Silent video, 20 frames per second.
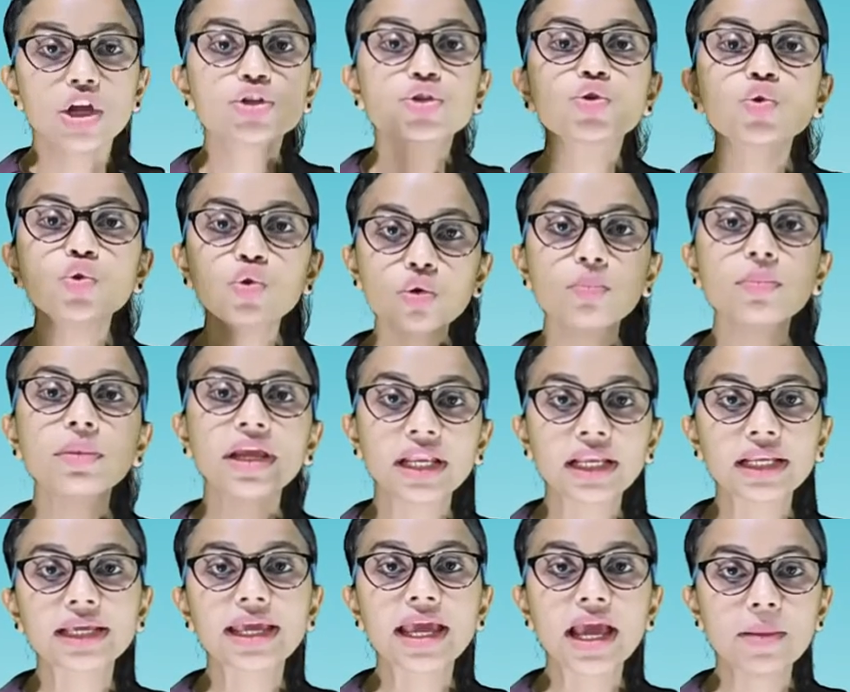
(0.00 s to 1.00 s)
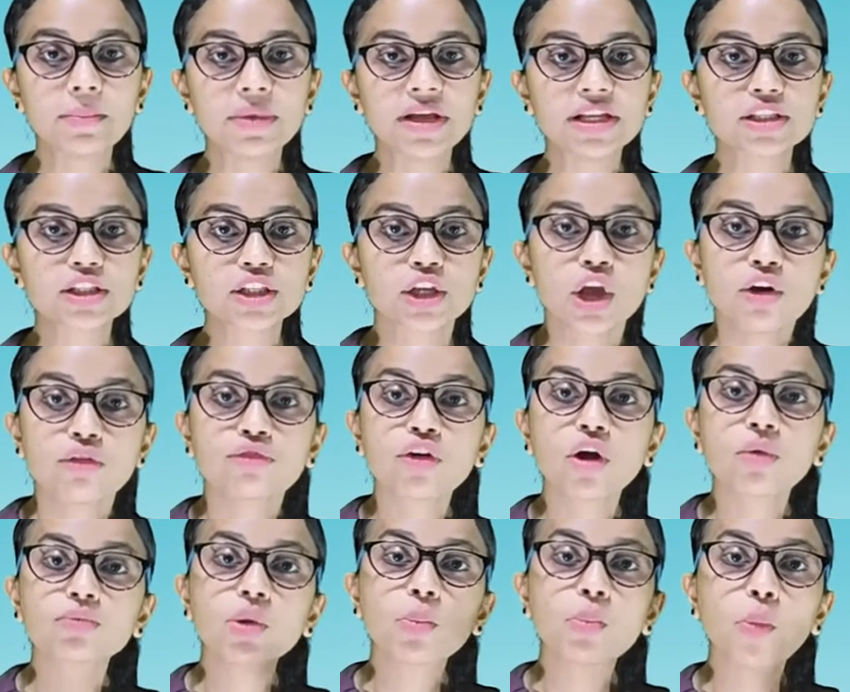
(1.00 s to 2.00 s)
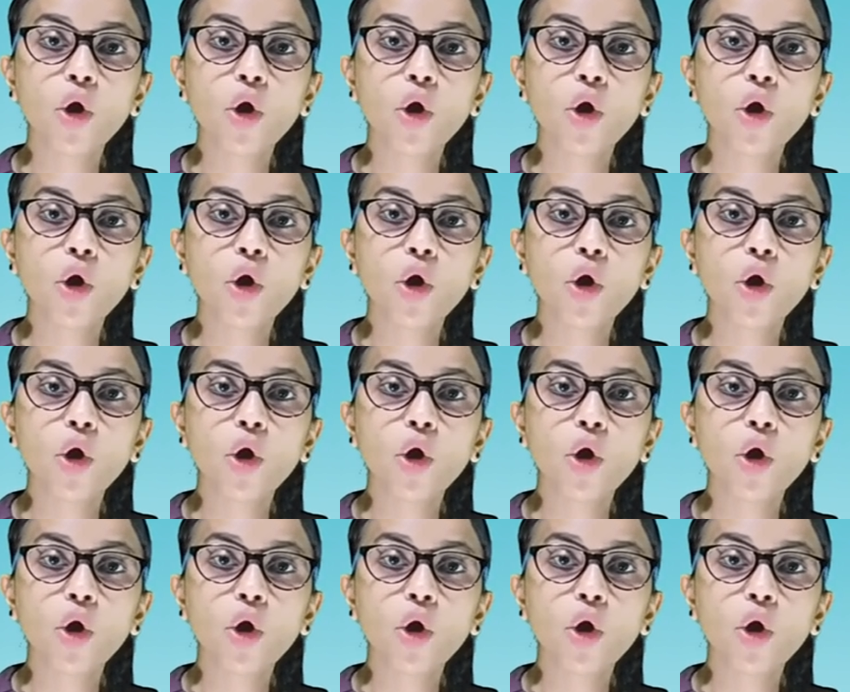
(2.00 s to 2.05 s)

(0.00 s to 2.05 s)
Two male gametes from the